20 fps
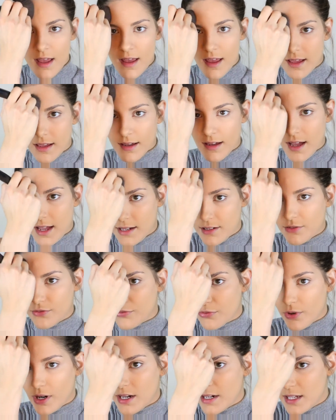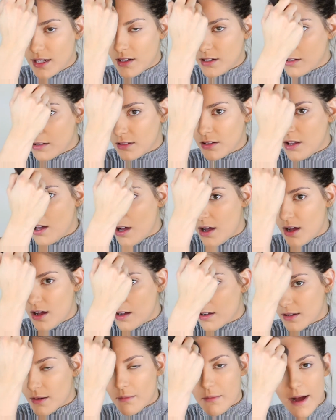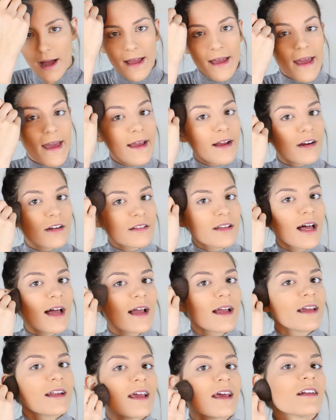and kind of run it along my hairline